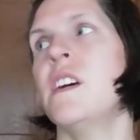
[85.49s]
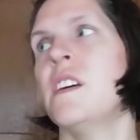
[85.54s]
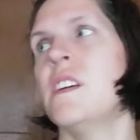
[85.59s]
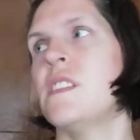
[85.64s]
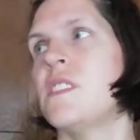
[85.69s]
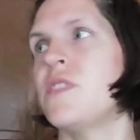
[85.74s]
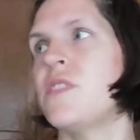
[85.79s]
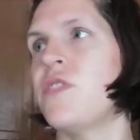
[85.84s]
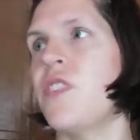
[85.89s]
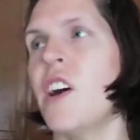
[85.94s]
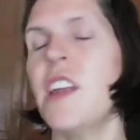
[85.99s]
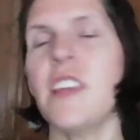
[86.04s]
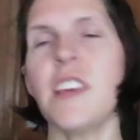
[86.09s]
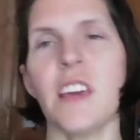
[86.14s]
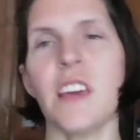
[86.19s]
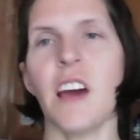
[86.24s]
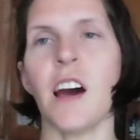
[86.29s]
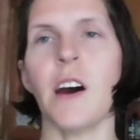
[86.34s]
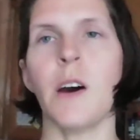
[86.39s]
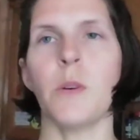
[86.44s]
It's
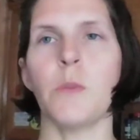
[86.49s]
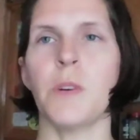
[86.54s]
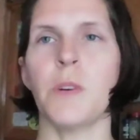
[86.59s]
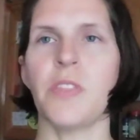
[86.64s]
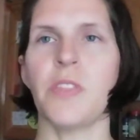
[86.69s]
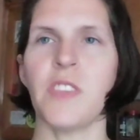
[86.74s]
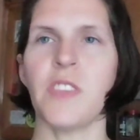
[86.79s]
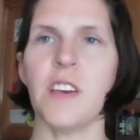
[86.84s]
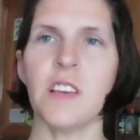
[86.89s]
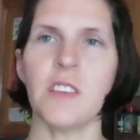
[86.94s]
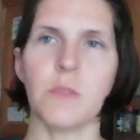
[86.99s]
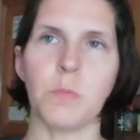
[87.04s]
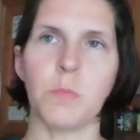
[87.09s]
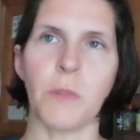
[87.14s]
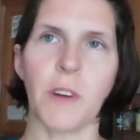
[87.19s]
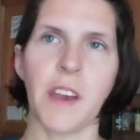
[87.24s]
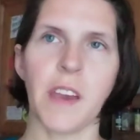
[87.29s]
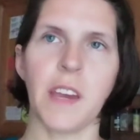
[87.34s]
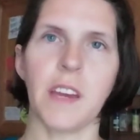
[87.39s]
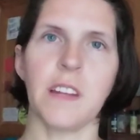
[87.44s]
funny how when things
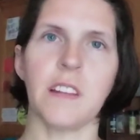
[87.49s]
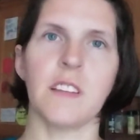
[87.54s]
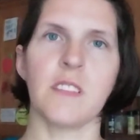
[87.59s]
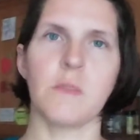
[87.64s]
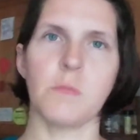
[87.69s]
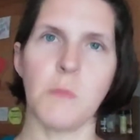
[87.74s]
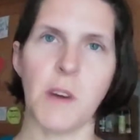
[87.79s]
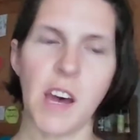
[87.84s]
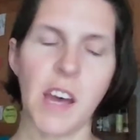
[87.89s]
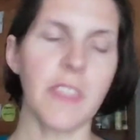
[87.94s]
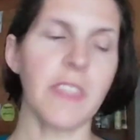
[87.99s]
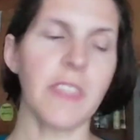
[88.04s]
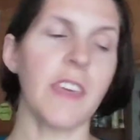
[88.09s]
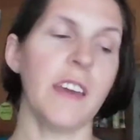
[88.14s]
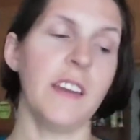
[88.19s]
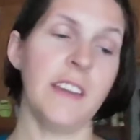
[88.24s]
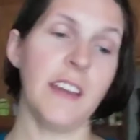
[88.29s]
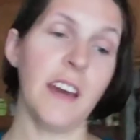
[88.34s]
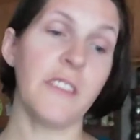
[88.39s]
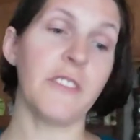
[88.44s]
break in his mind,
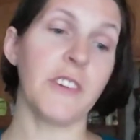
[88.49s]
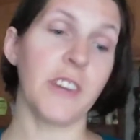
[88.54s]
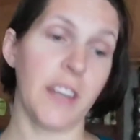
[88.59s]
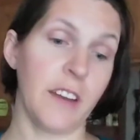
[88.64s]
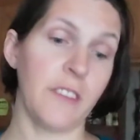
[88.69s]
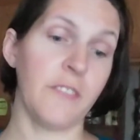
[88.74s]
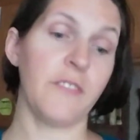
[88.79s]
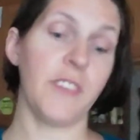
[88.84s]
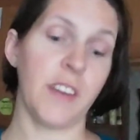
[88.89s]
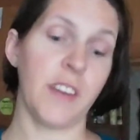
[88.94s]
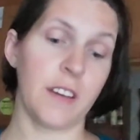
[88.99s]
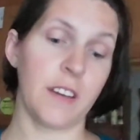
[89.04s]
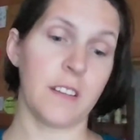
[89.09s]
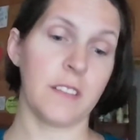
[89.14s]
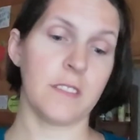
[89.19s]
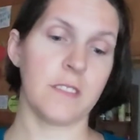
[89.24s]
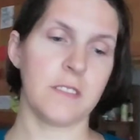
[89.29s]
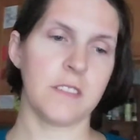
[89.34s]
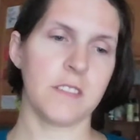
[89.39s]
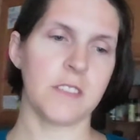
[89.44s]
they never get
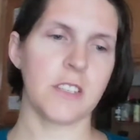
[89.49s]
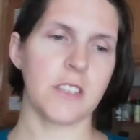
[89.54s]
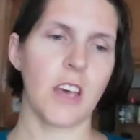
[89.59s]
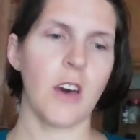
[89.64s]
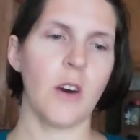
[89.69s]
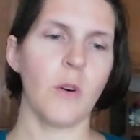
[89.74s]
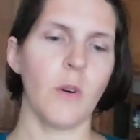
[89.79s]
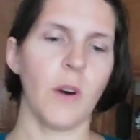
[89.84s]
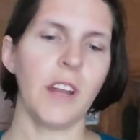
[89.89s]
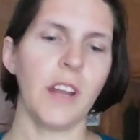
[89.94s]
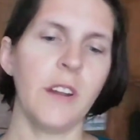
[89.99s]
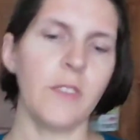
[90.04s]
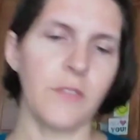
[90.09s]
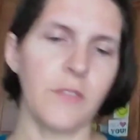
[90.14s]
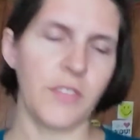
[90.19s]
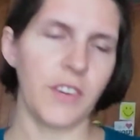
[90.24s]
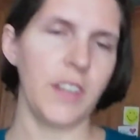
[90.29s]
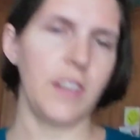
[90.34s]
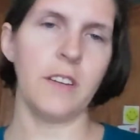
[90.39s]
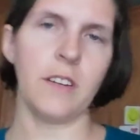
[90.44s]
fixed. So I don't
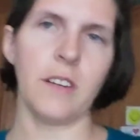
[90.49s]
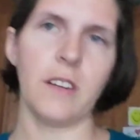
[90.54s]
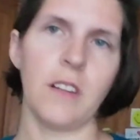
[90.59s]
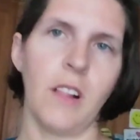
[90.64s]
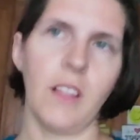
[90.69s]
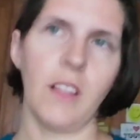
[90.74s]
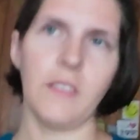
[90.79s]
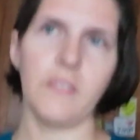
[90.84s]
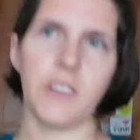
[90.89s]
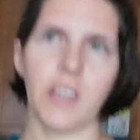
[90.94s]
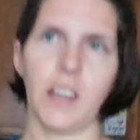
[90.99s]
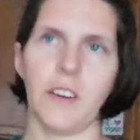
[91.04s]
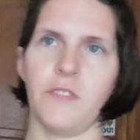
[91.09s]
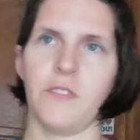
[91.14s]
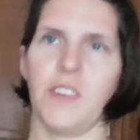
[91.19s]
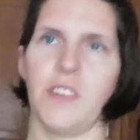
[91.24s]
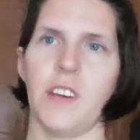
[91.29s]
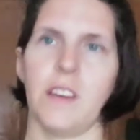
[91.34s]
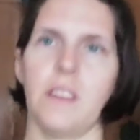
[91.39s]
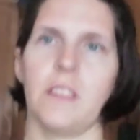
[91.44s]
figure it'll ever get
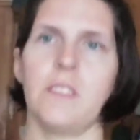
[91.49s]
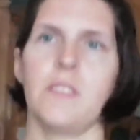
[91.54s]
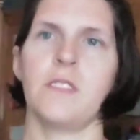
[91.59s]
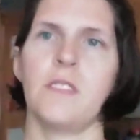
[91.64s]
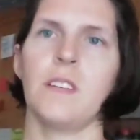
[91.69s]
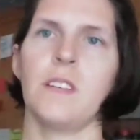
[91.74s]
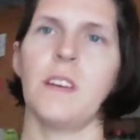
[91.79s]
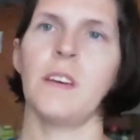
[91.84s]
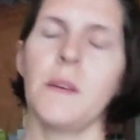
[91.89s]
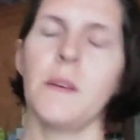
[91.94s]
fixed.